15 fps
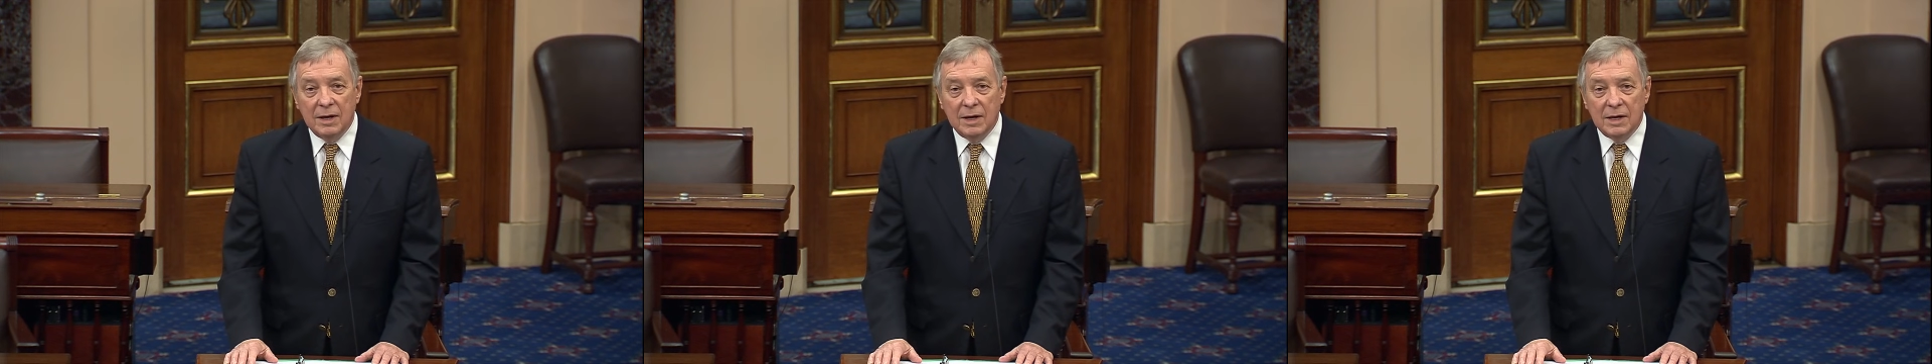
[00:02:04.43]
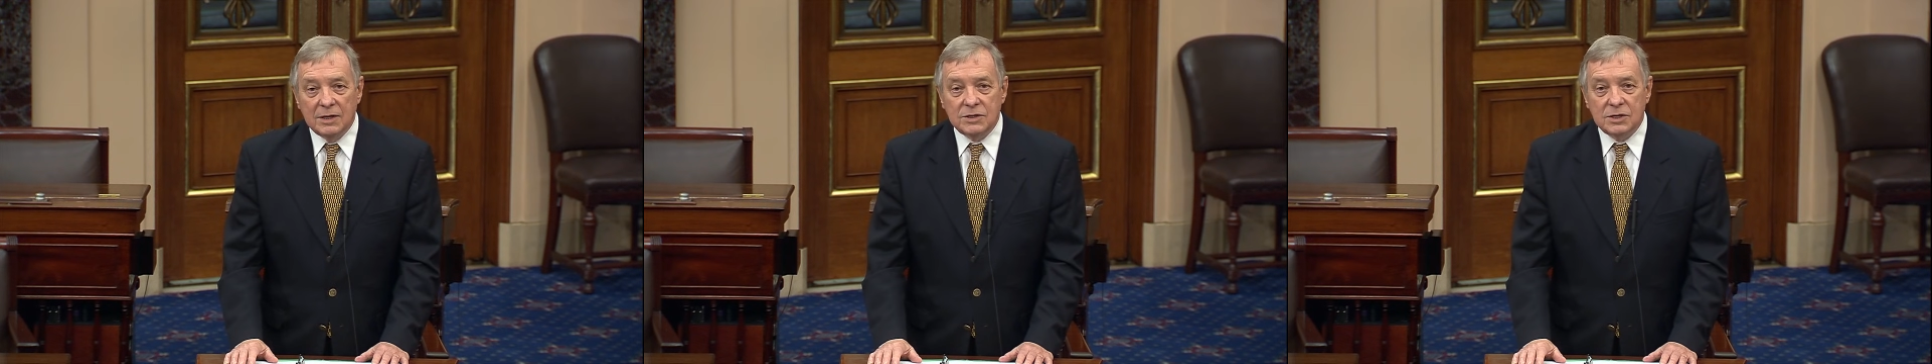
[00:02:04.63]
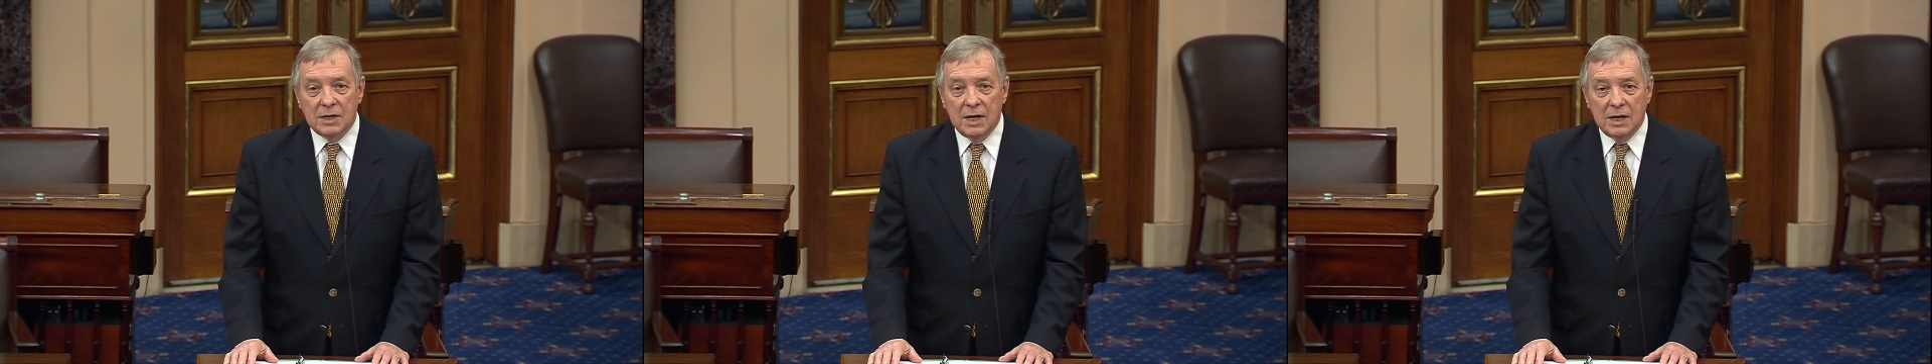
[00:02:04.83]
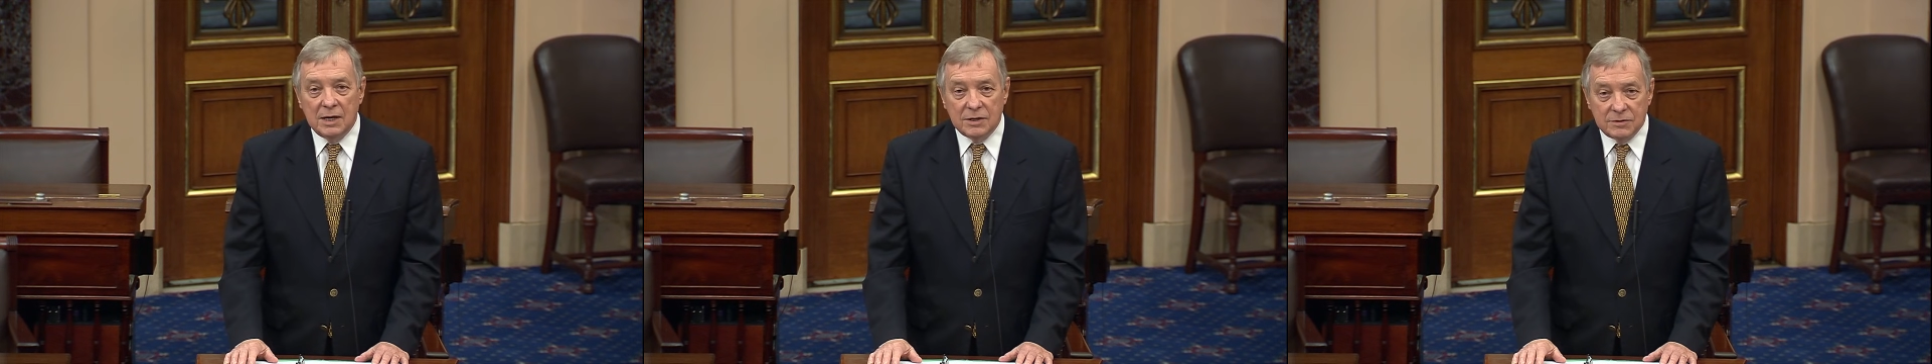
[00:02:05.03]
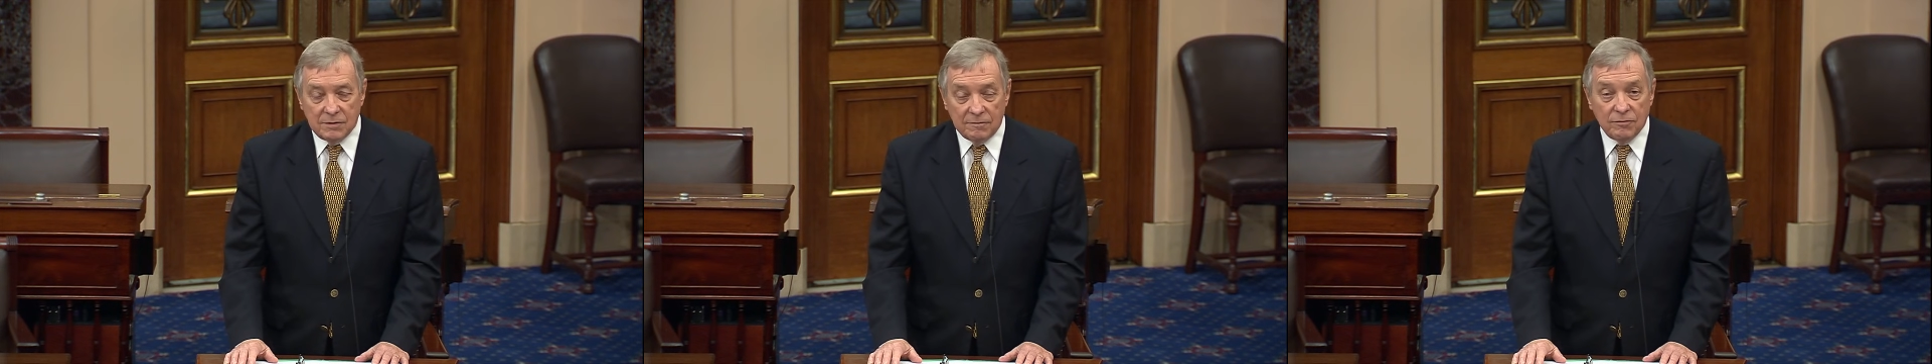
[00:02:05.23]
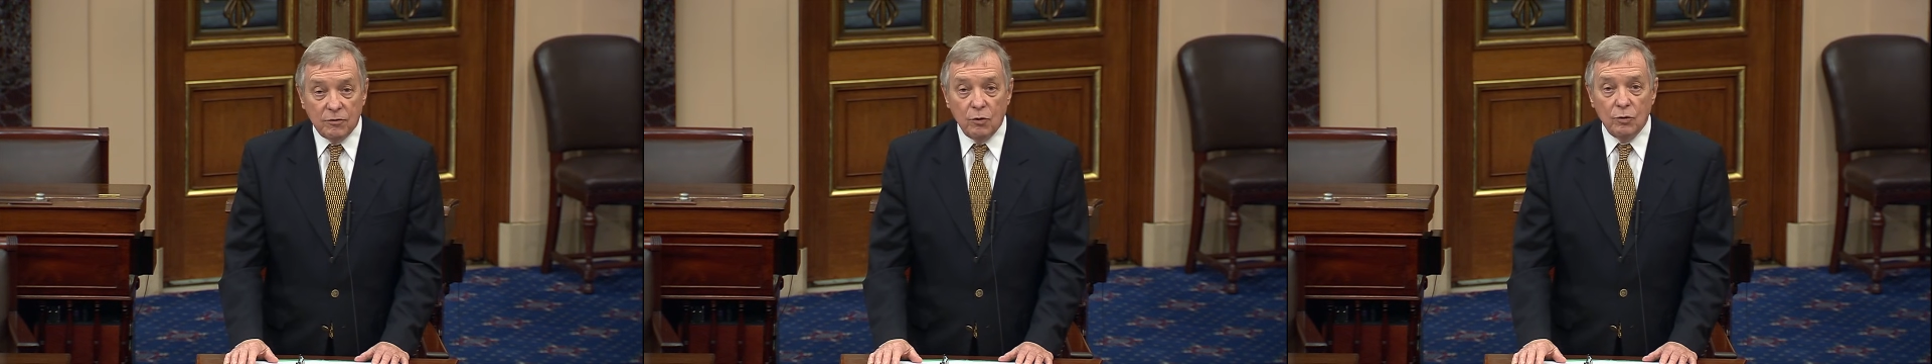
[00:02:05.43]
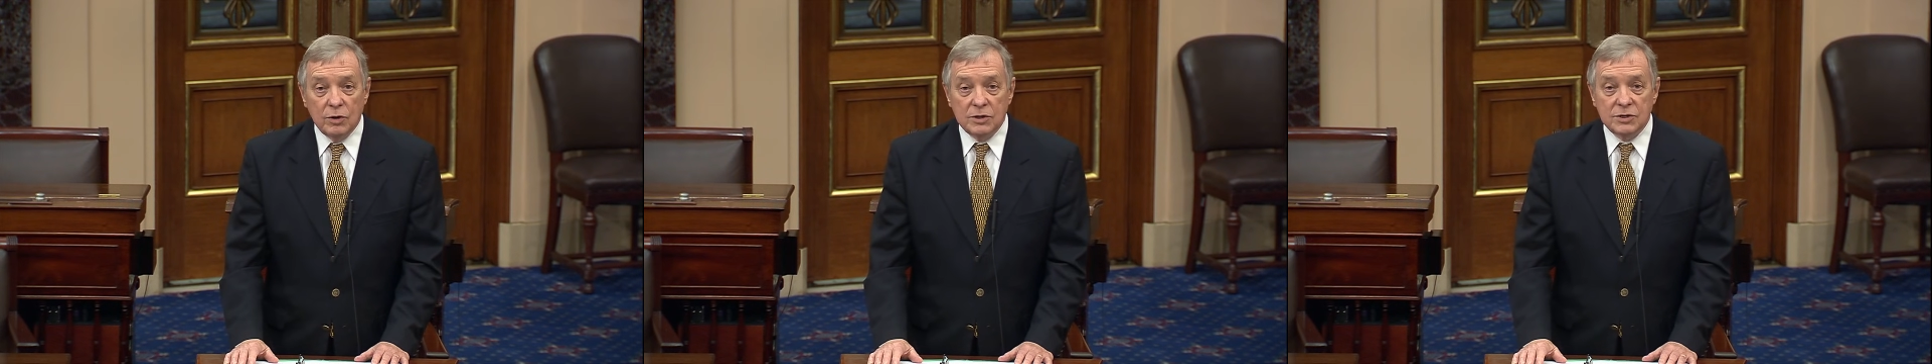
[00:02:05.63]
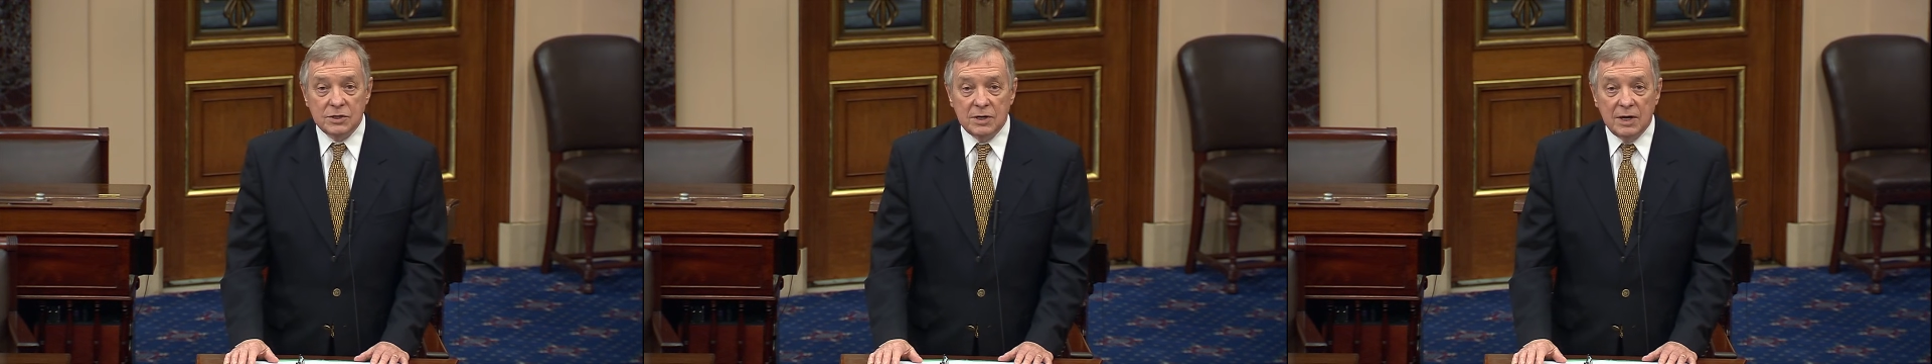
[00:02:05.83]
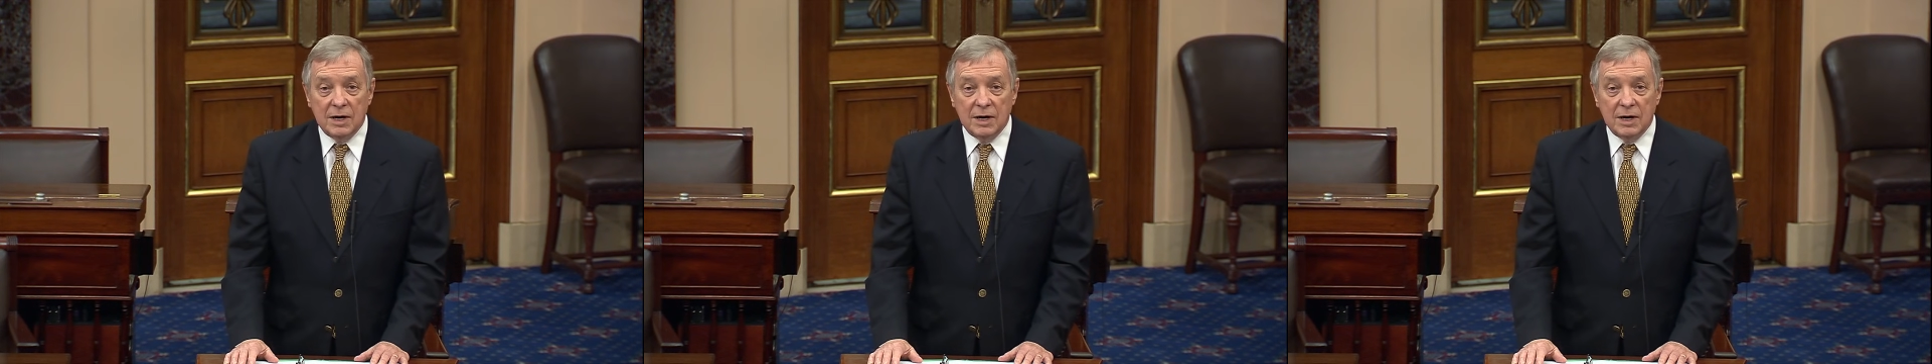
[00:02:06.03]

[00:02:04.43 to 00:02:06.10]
It's, it is, of course,